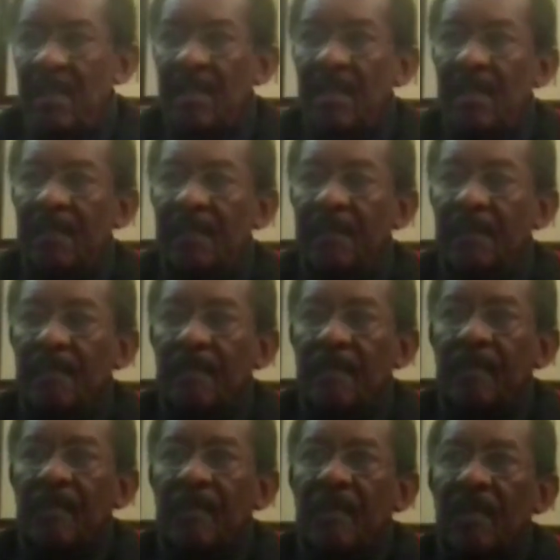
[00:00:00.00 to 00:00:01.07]
down there,
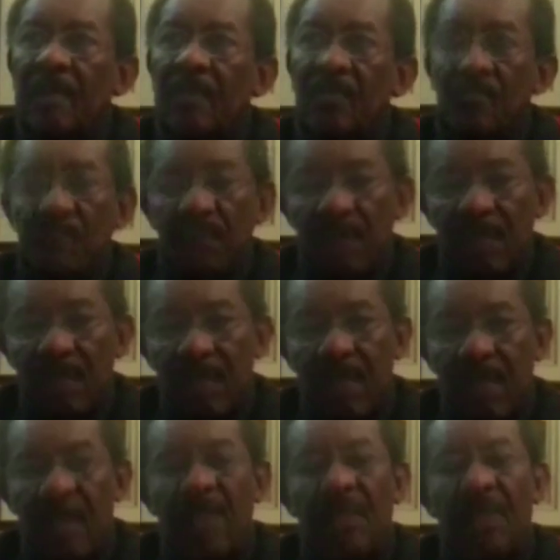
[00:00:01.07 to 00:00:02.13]
the superintendent
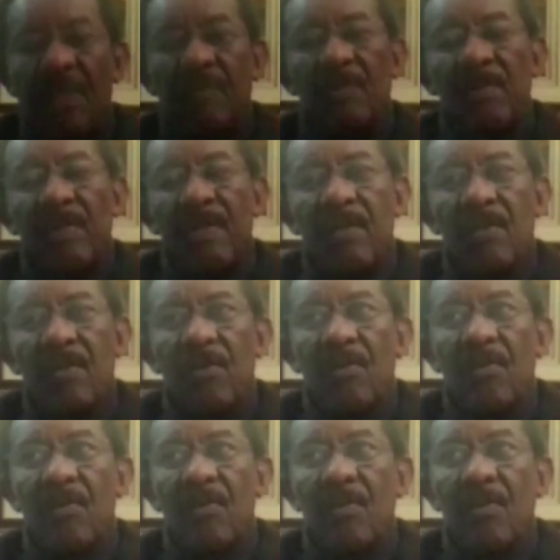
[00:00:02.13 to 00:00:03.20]
at that time was a man
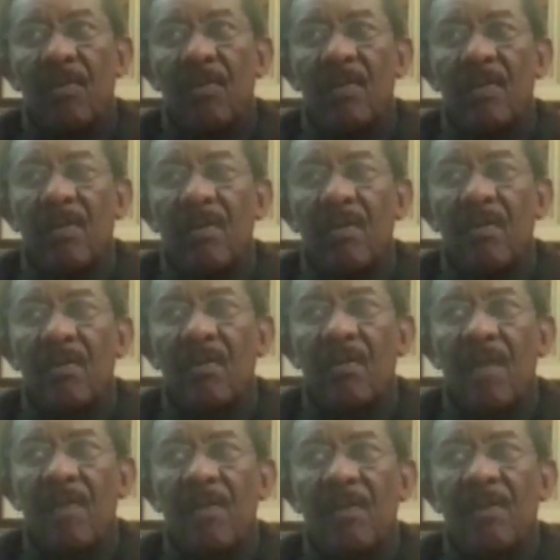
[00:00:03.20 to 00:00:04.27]
called
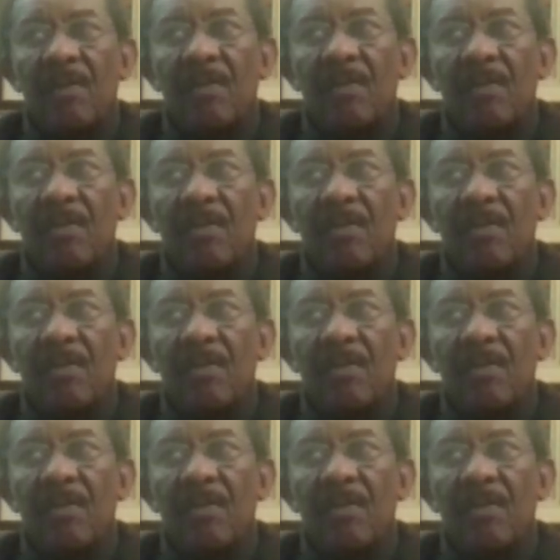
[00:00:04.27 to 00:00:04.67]
Robert